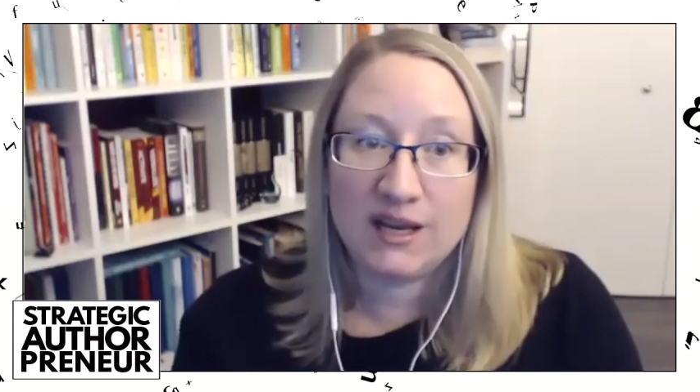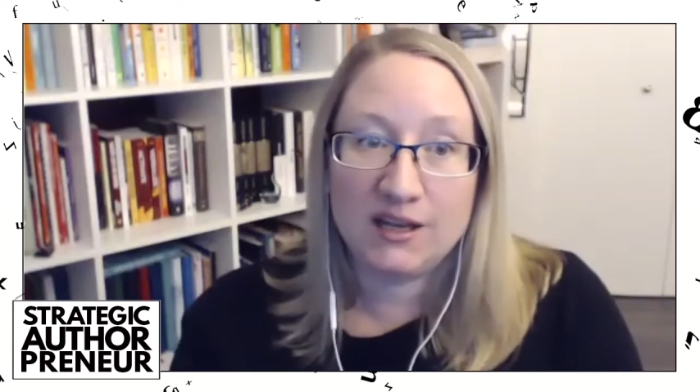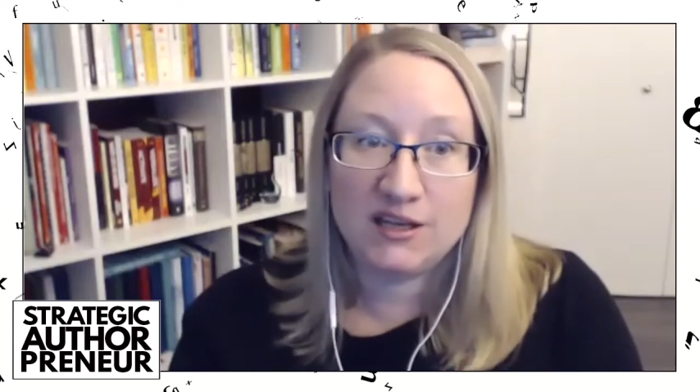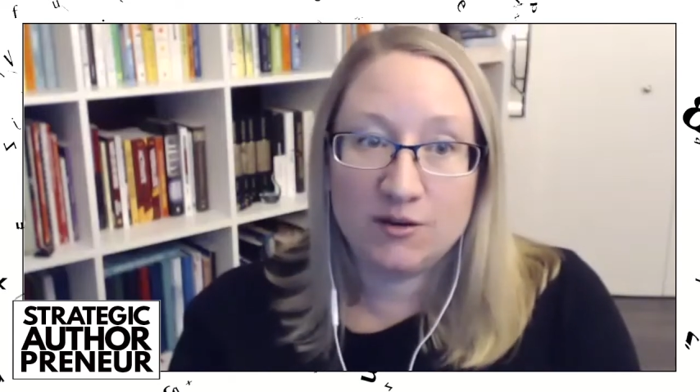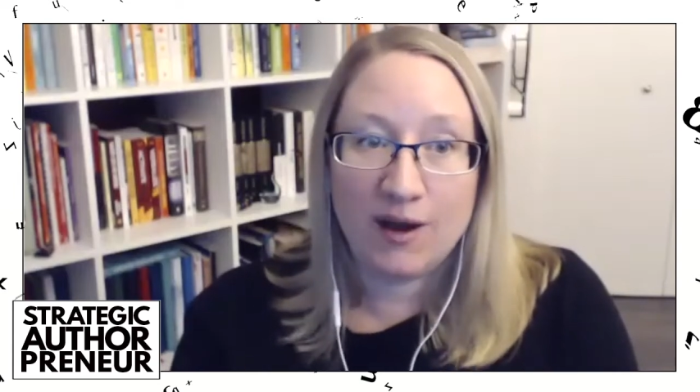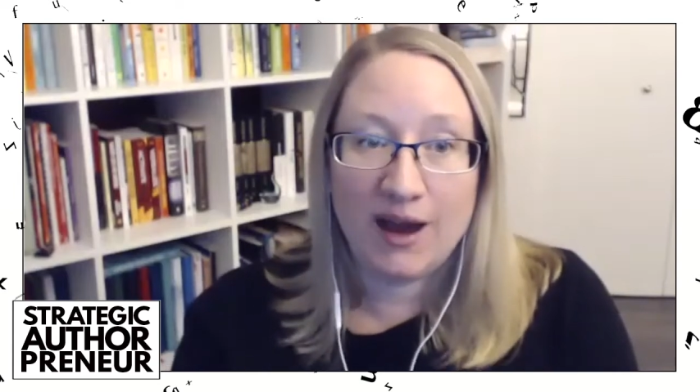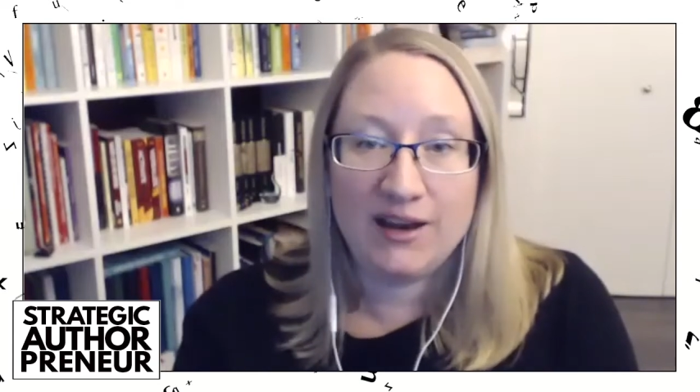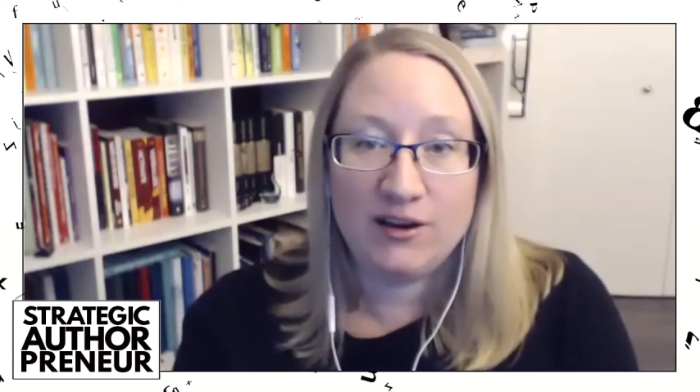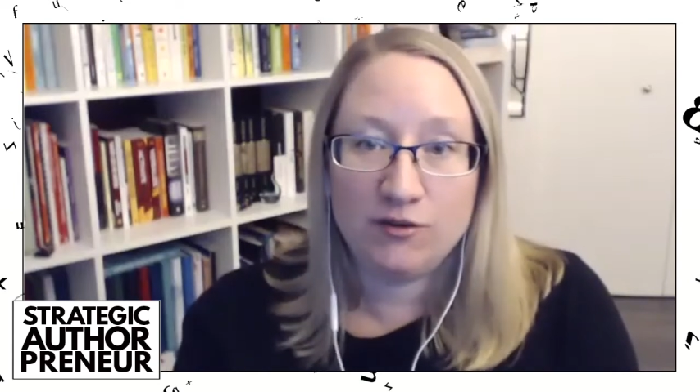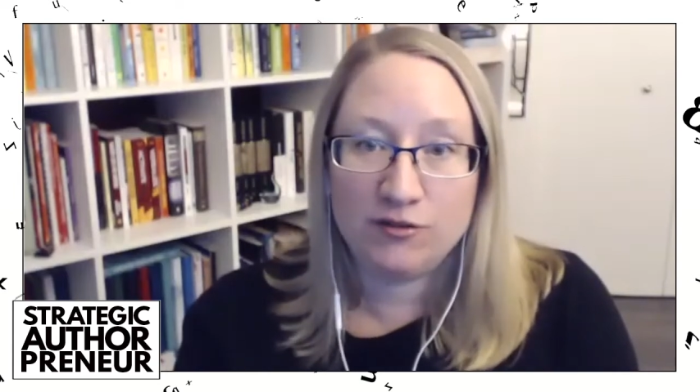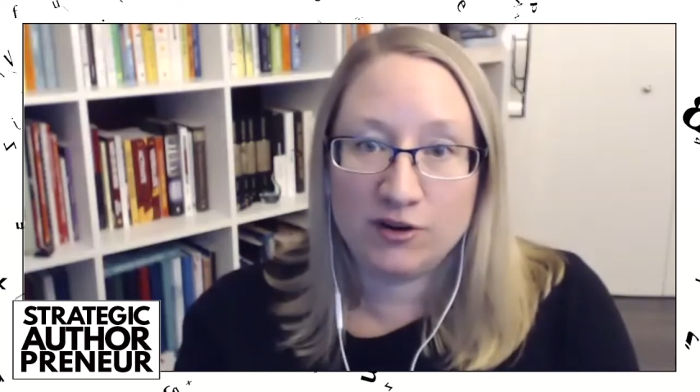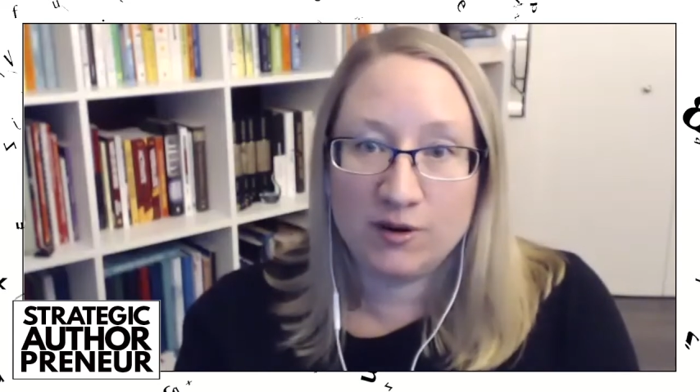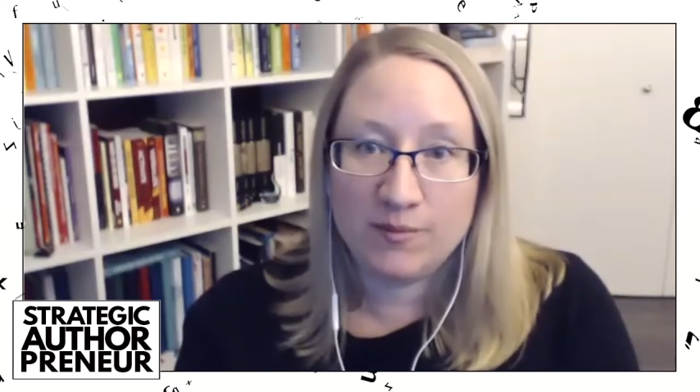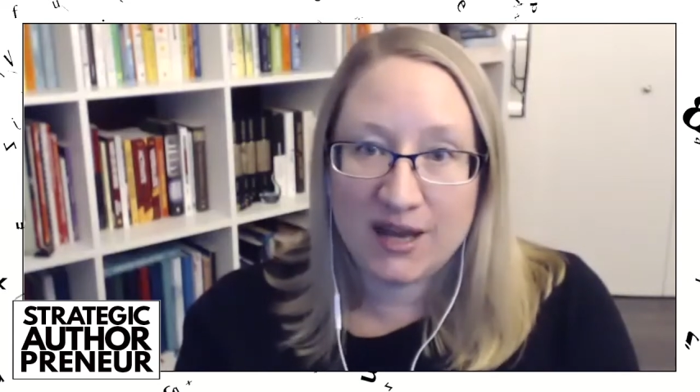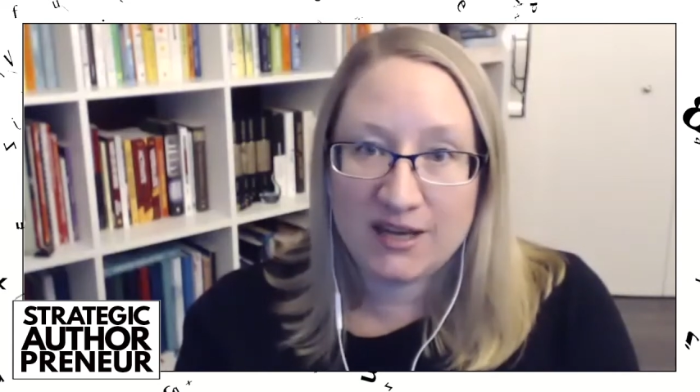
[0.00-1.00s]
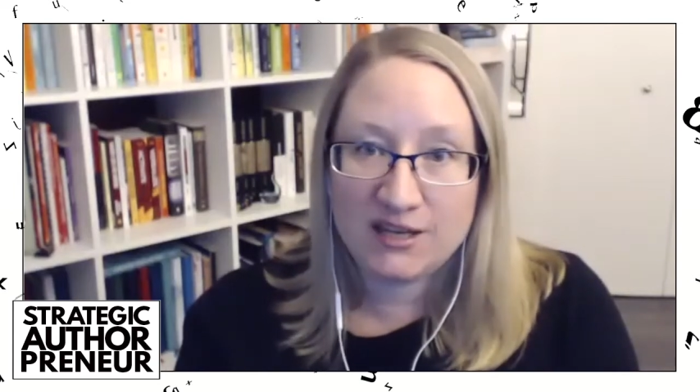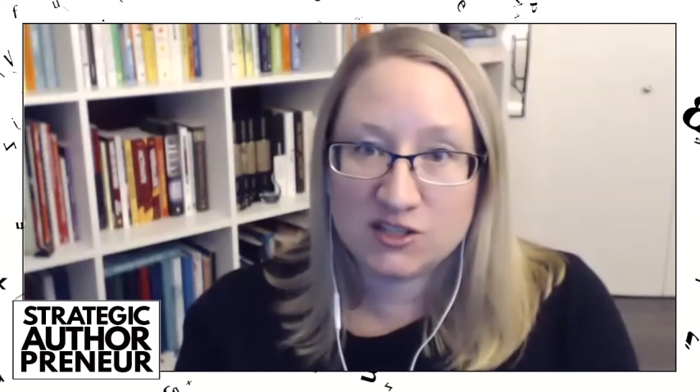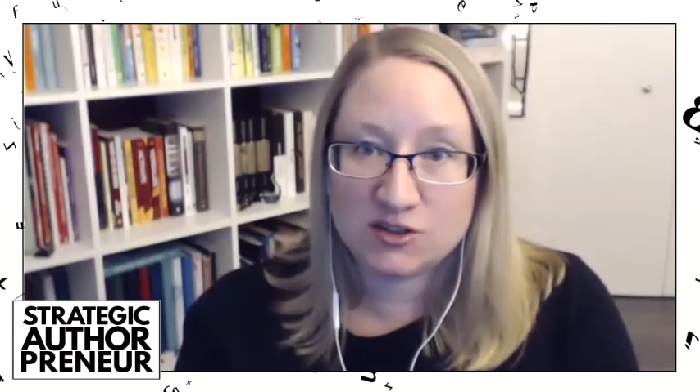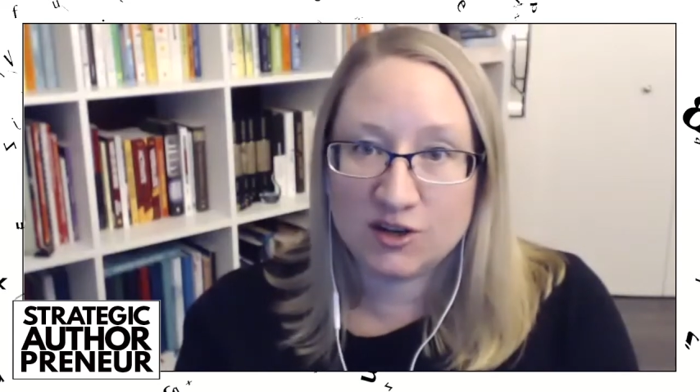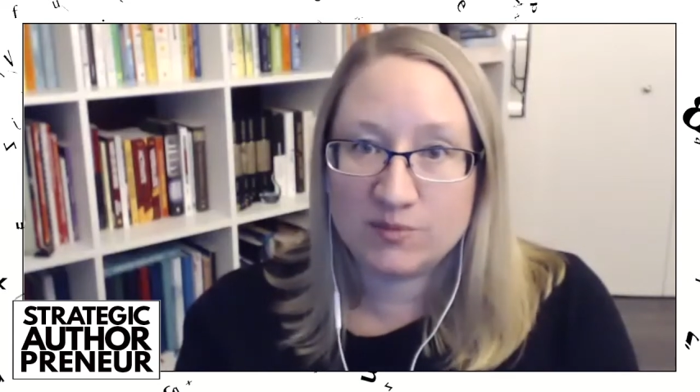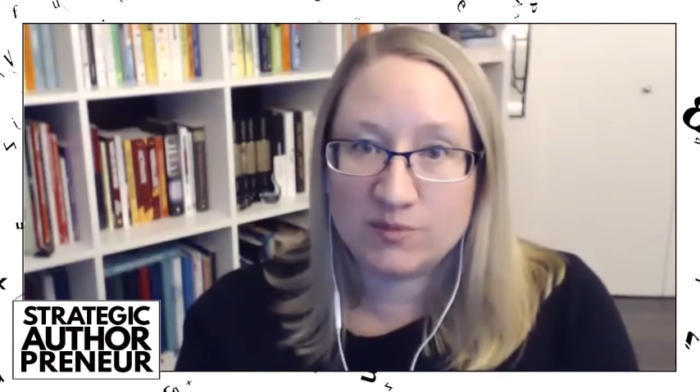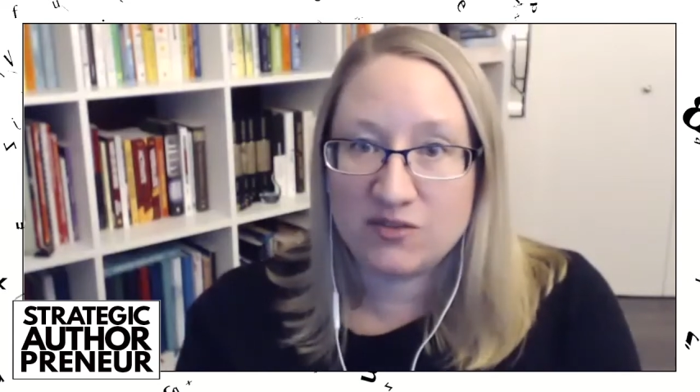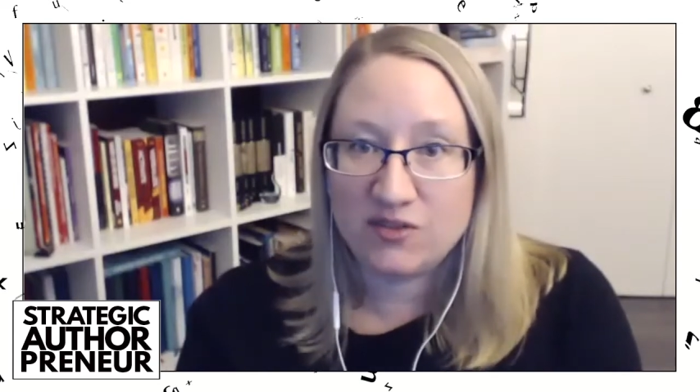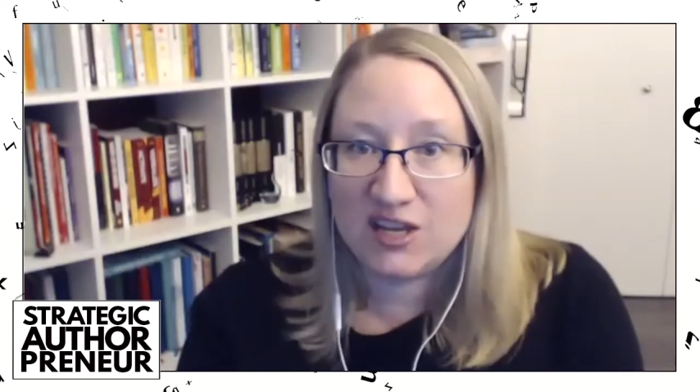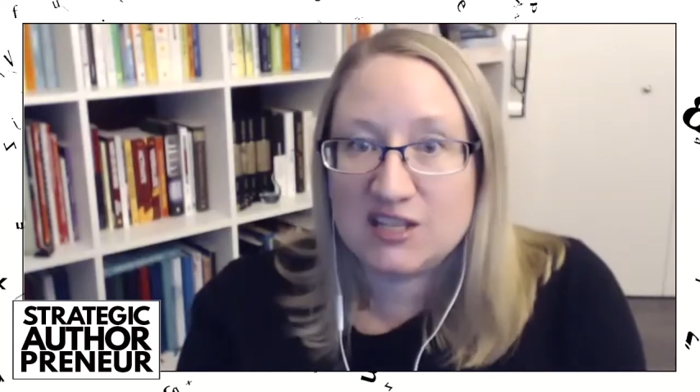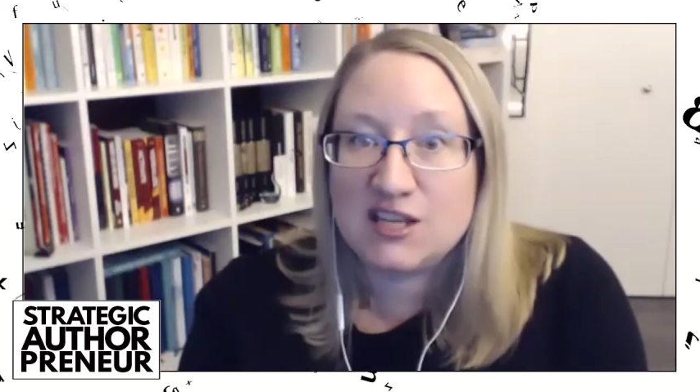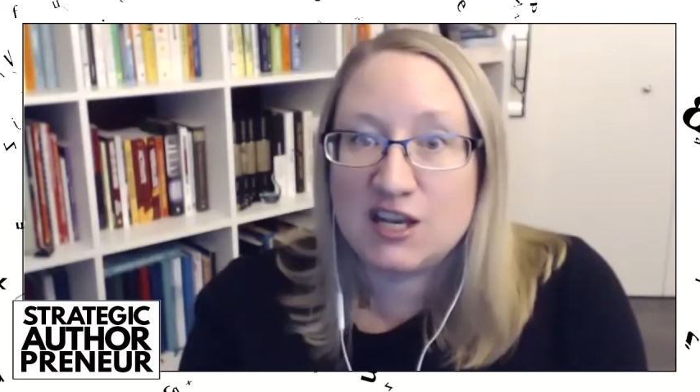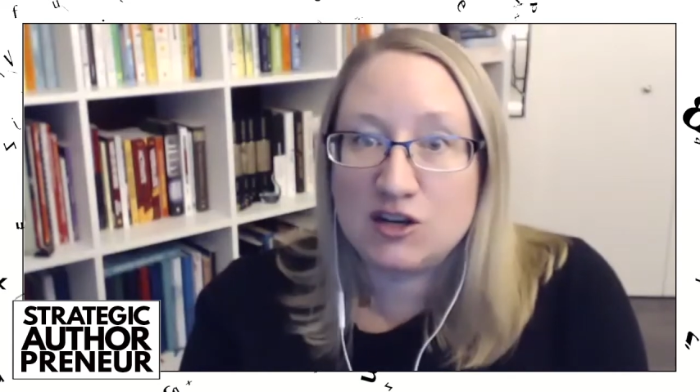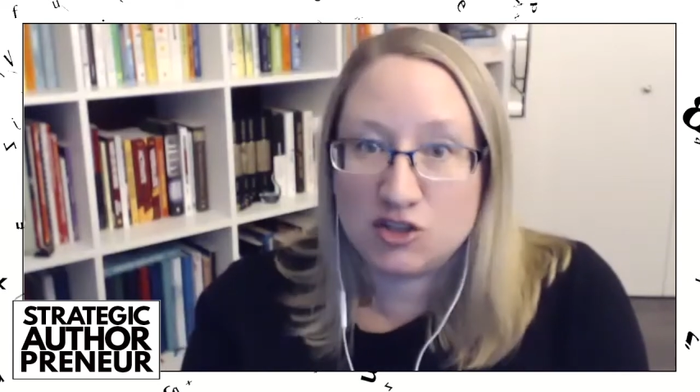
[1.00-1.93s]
And you hand over a manuscript and they say,